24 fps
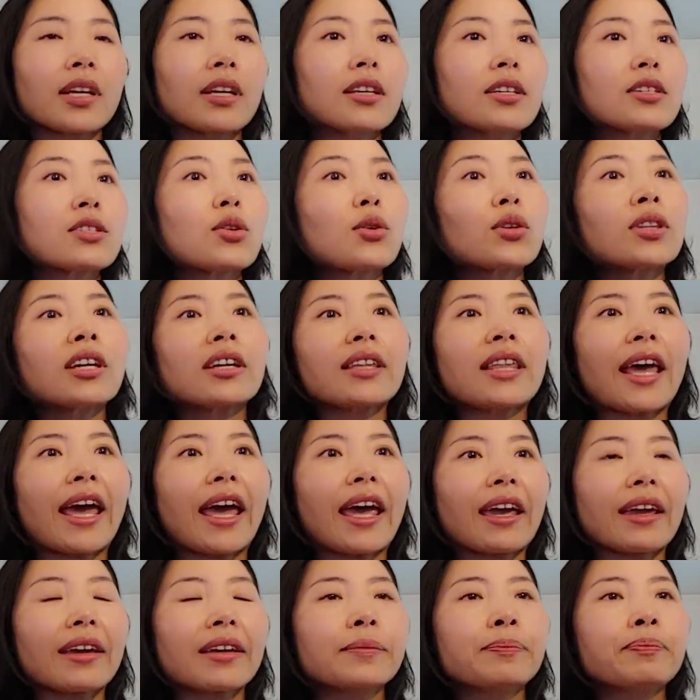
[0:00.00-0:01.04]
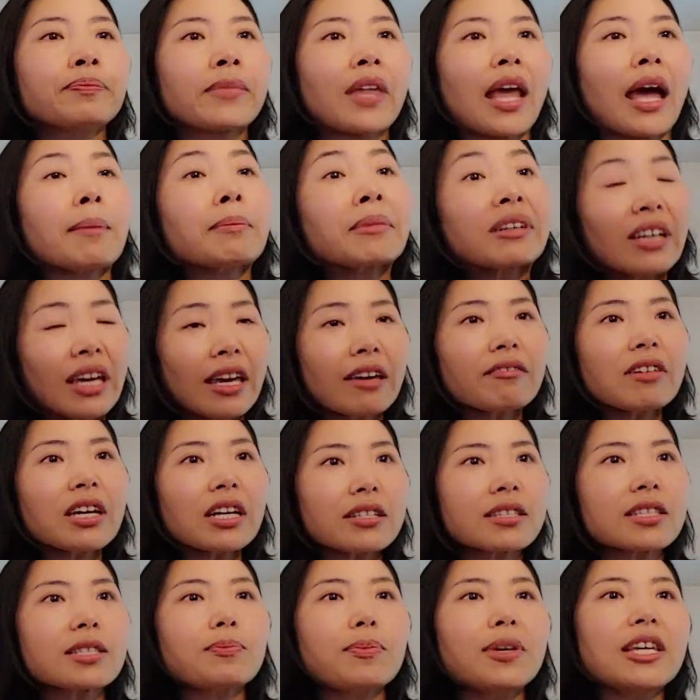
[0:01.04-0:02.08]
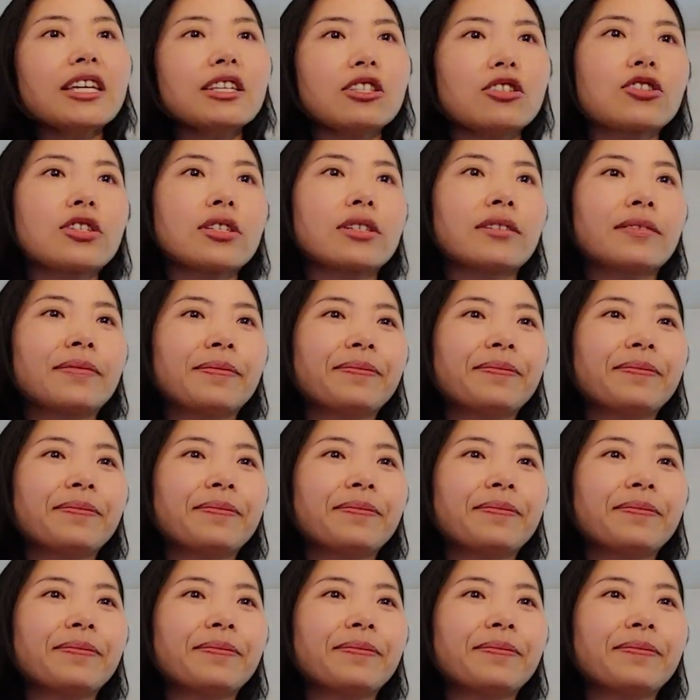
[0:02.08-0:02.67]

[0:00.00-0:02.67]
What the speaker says: So today, I'm giving a speech.